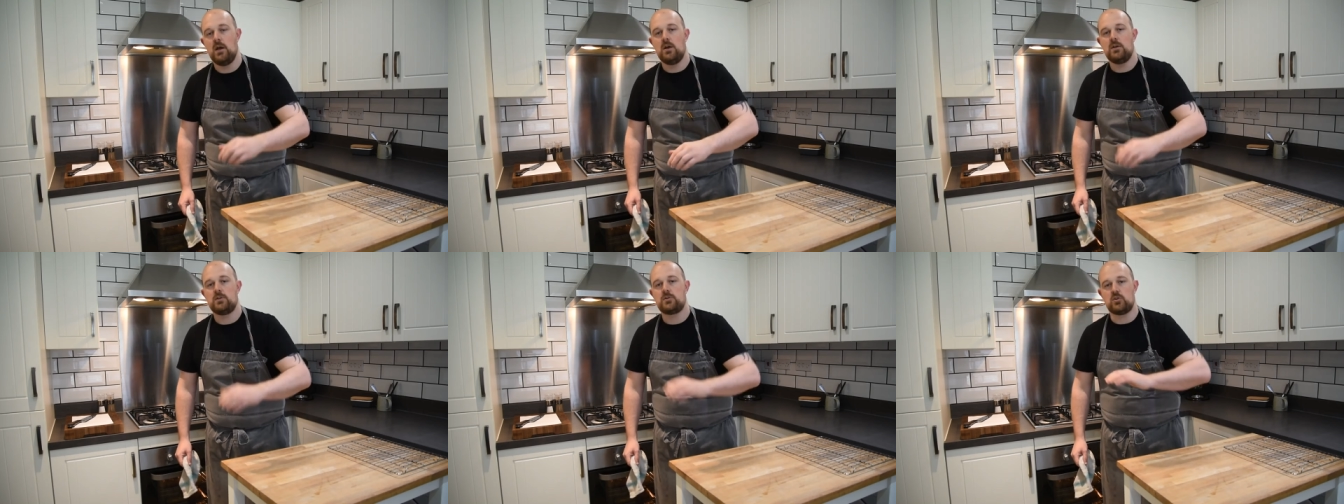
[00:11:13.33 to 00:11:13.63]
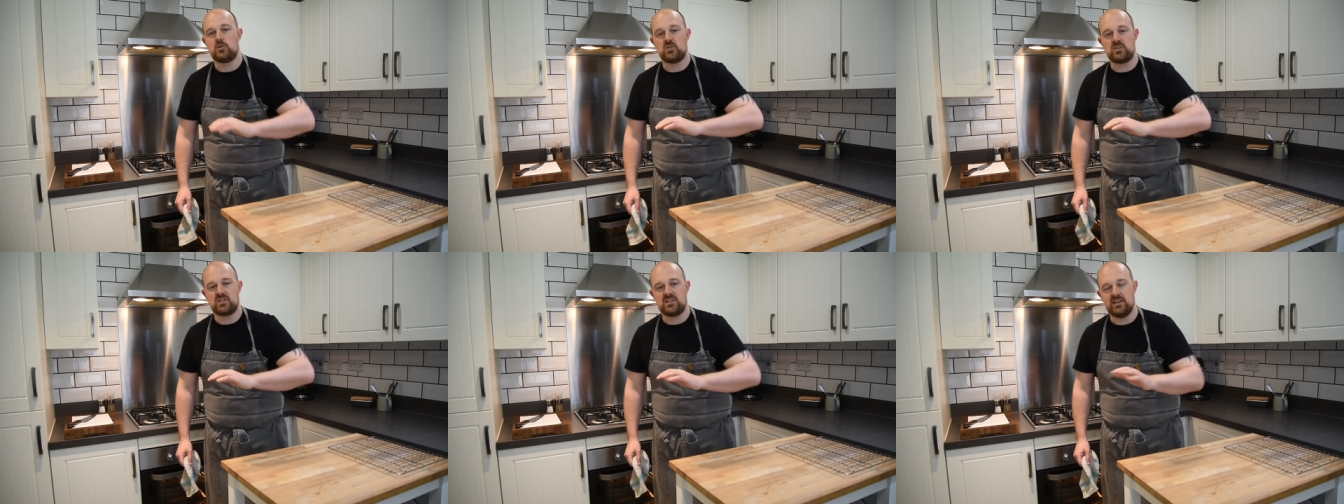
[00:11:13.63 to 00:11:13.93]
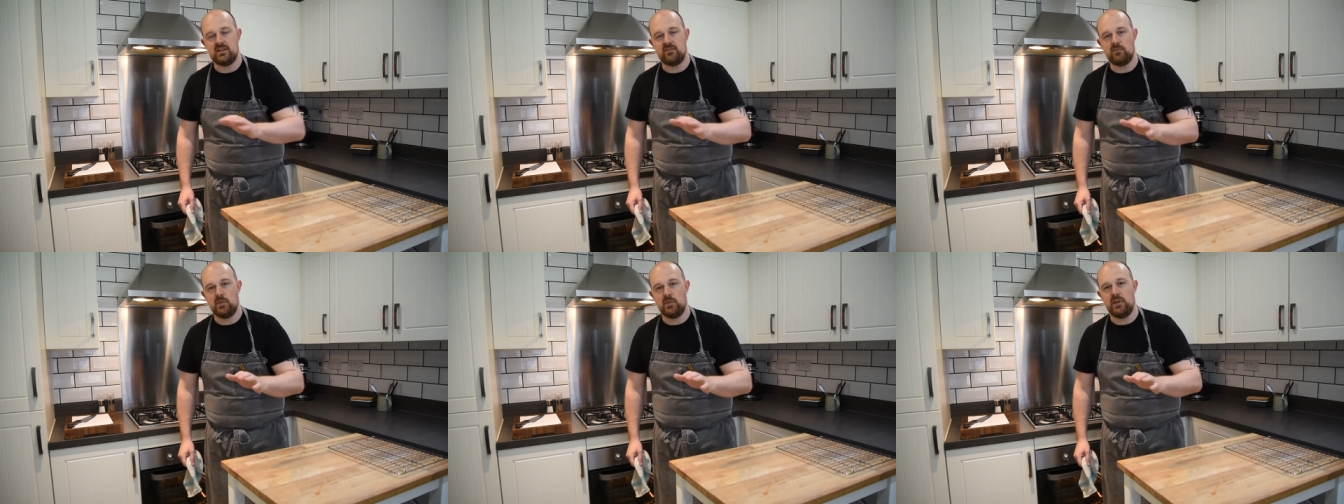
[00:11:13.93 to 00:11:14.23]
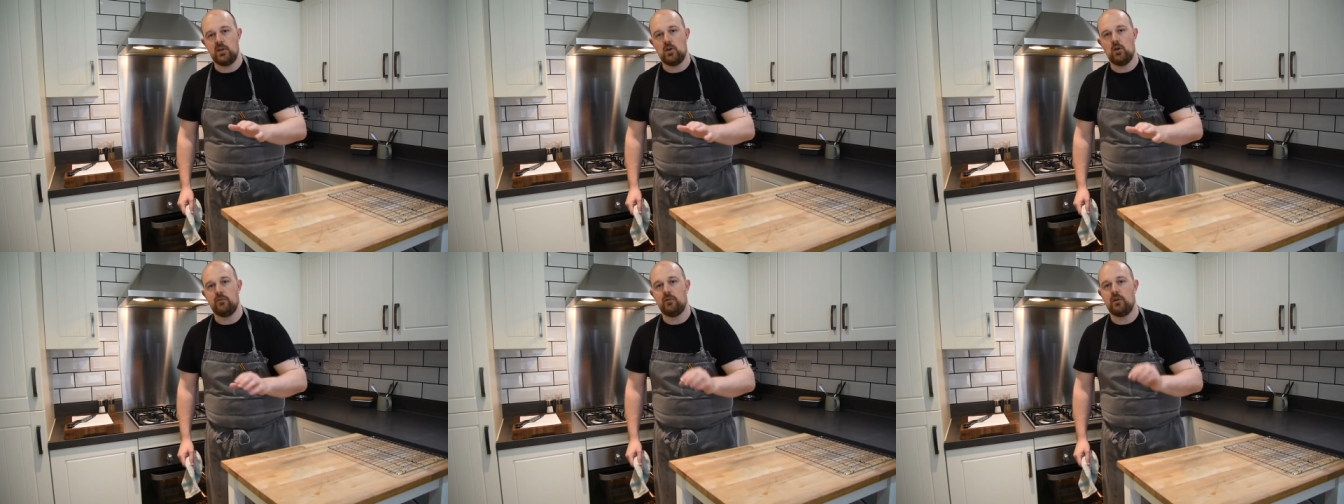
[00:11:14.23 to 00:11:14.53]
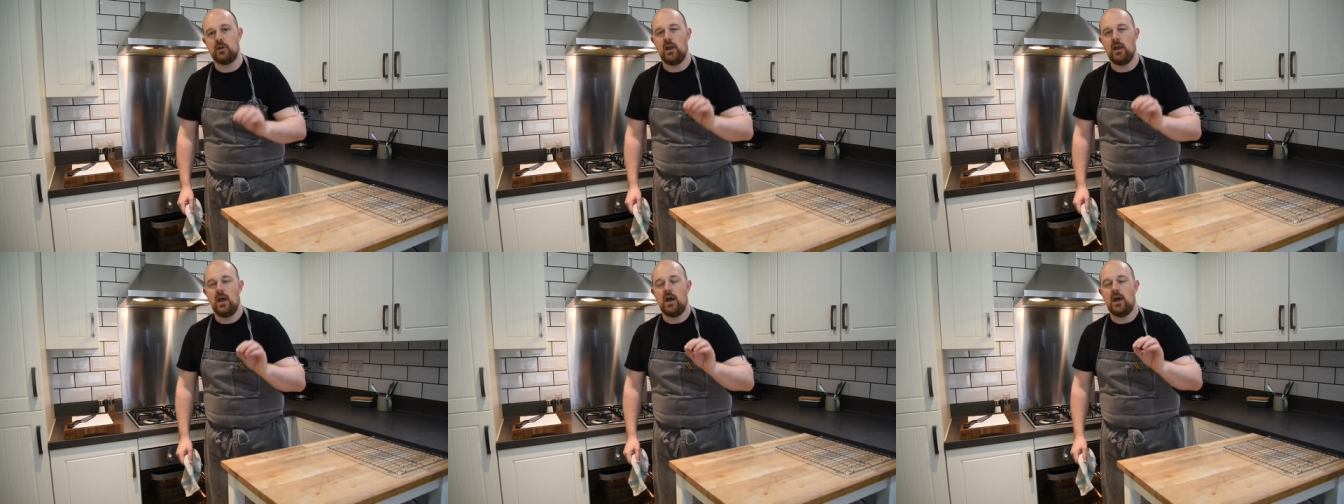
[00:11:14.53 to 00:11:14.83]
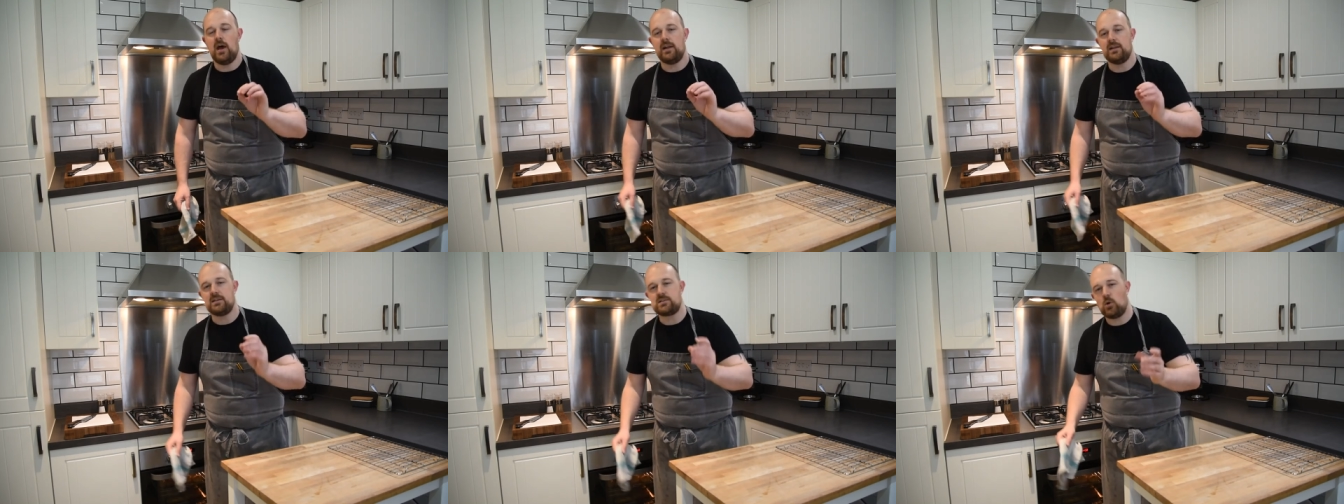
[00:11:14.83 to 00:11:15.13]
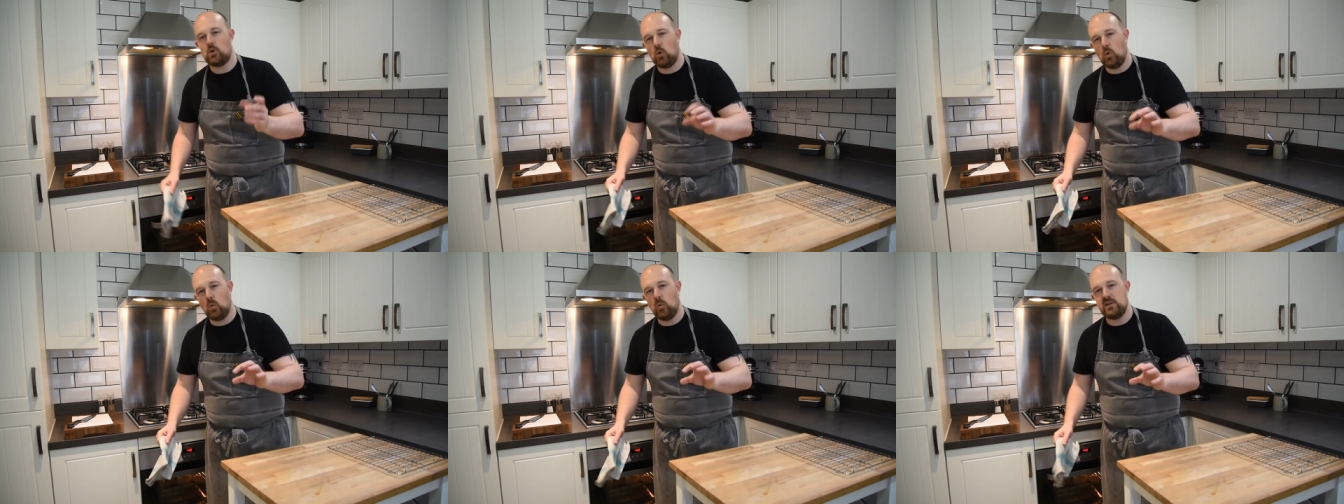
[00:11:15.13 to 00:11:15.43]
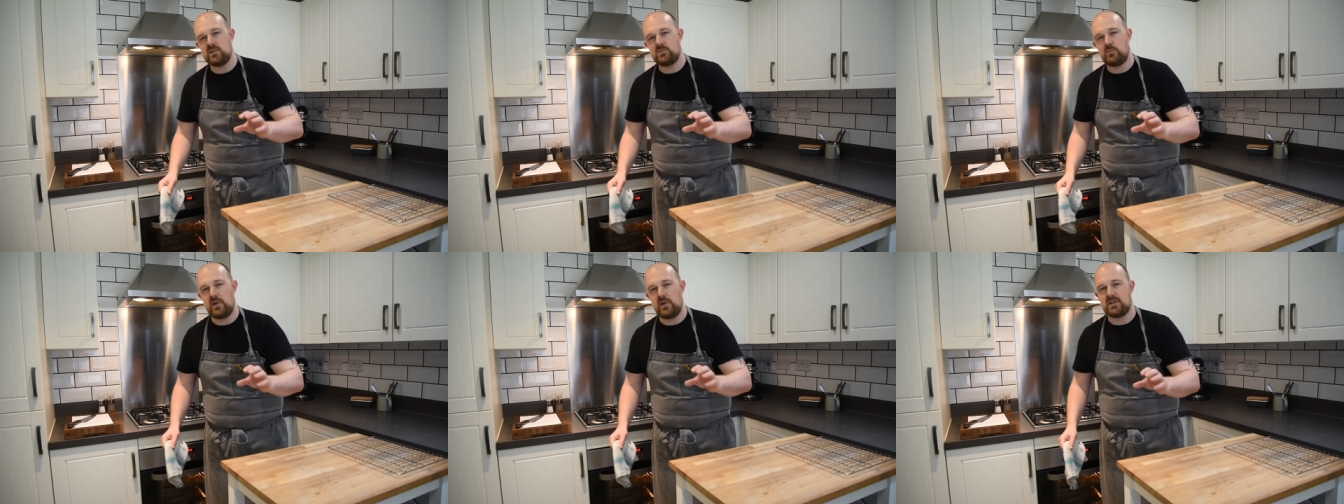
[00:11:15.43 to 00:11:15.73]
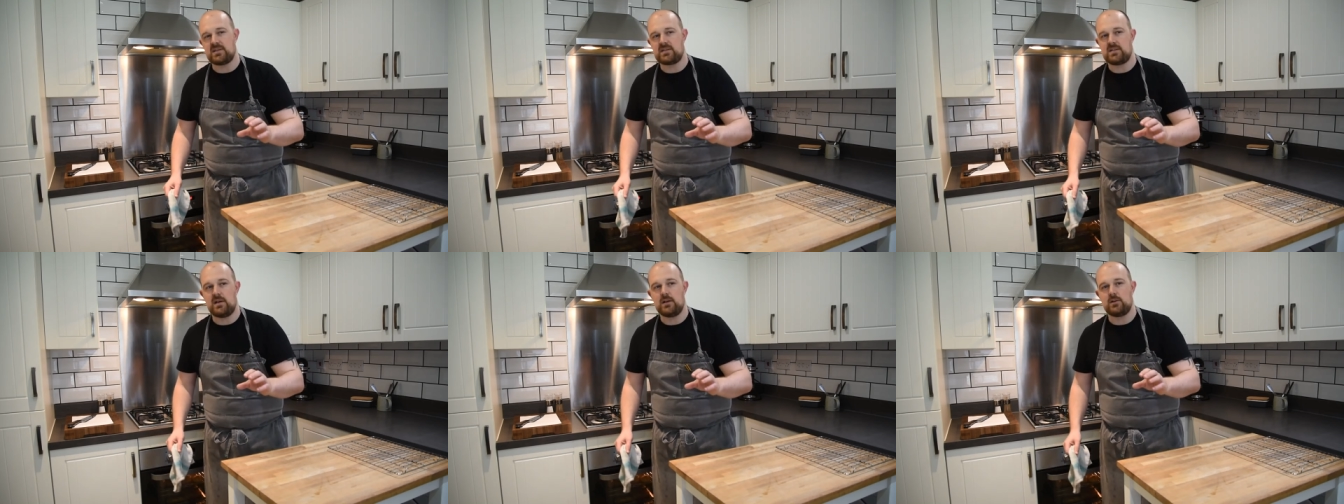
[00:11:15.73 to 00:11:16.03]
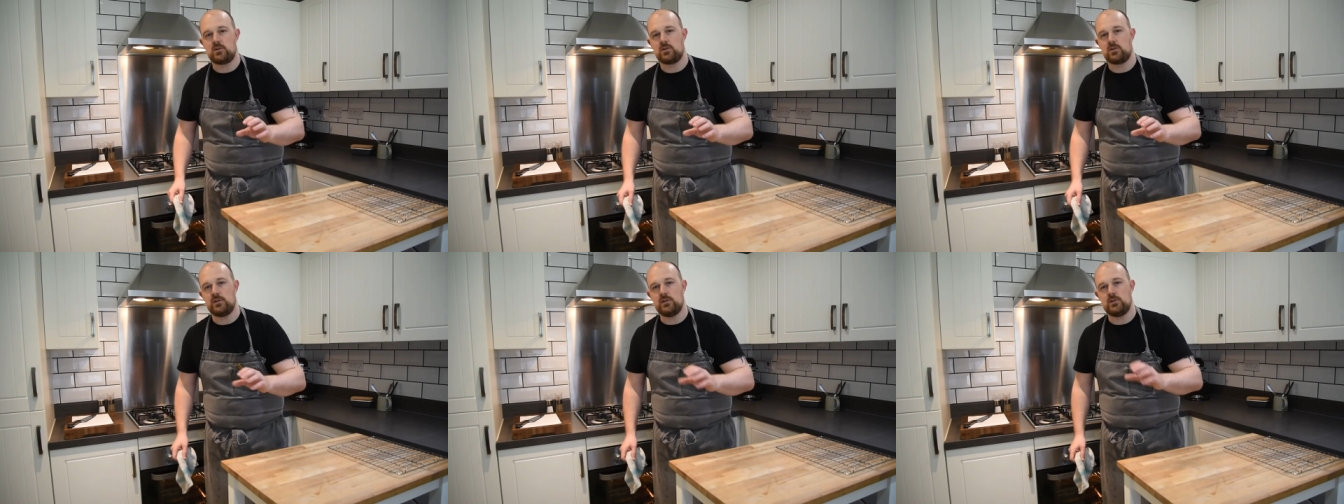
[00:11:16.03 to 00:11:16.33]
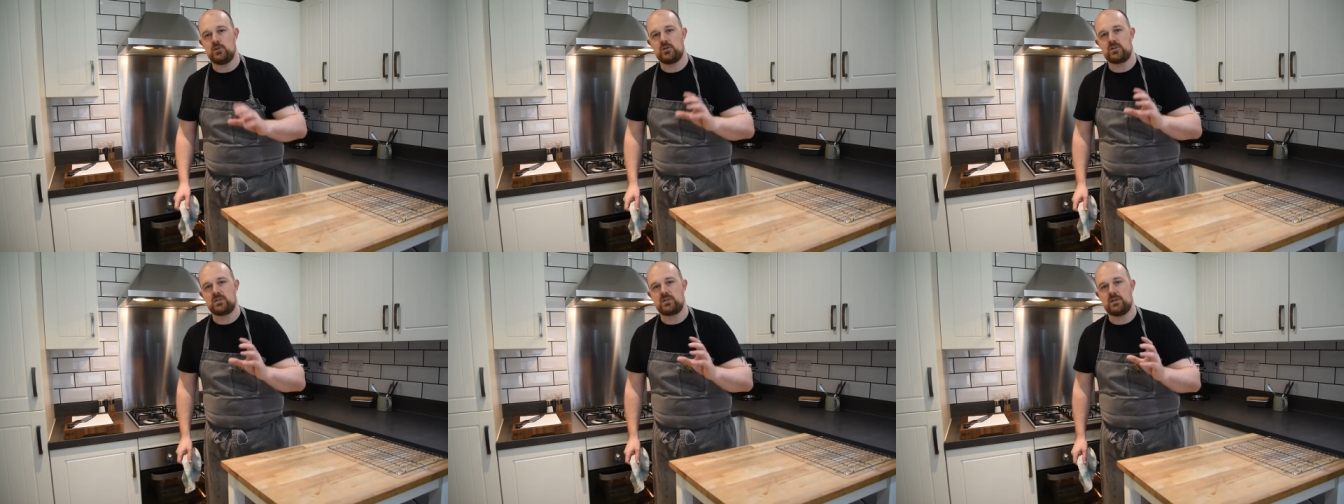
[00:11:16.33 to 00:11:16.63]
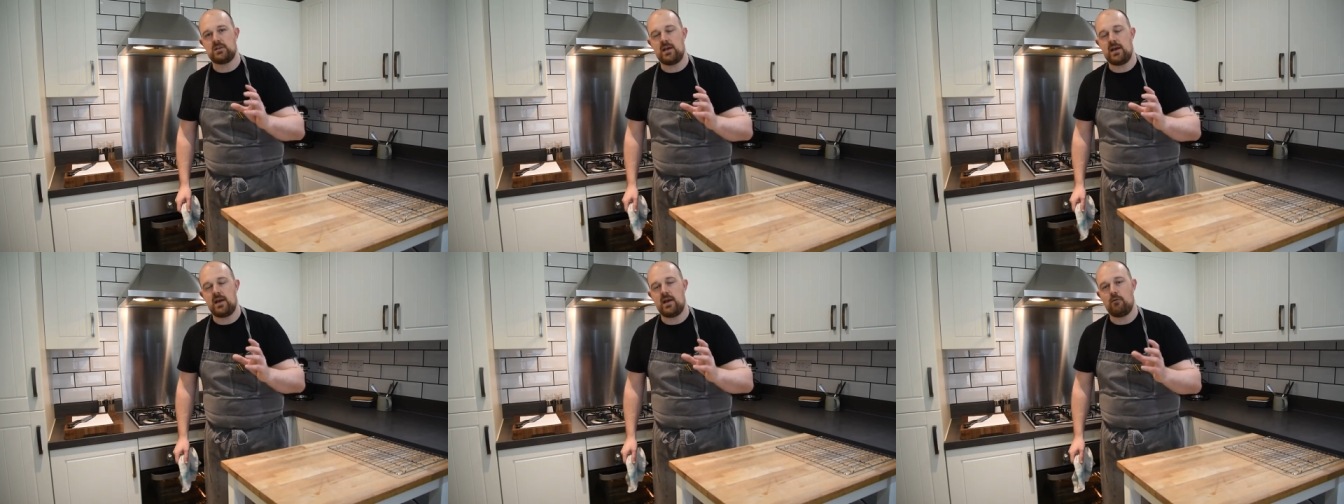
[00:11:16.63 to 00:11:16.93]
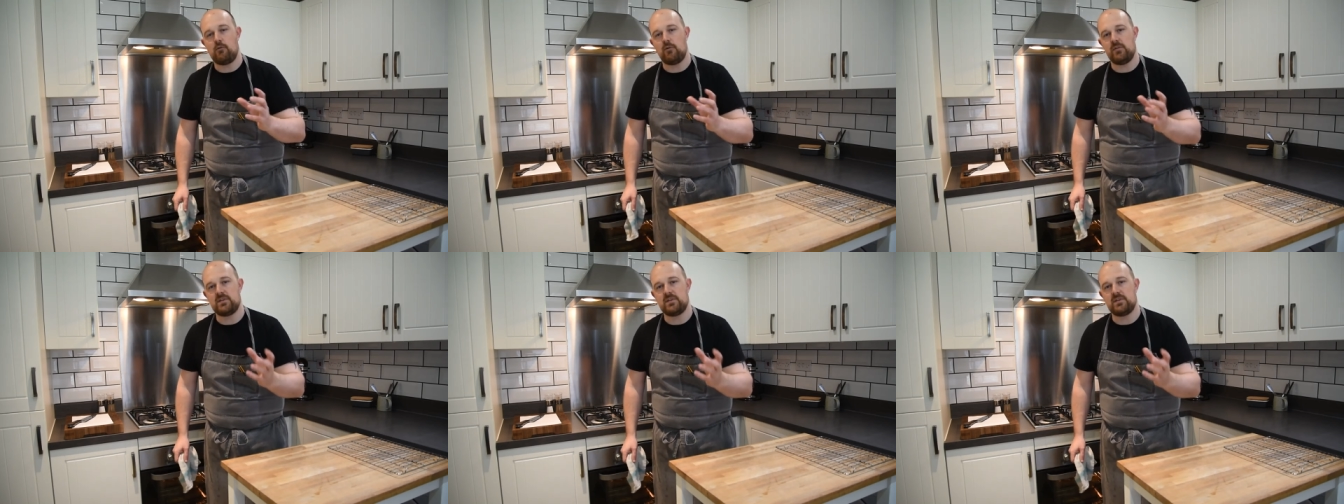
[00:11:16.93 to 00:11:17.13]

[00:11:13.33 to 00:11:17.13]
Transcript: So just leave them in the oven and it's always best actually just to err on,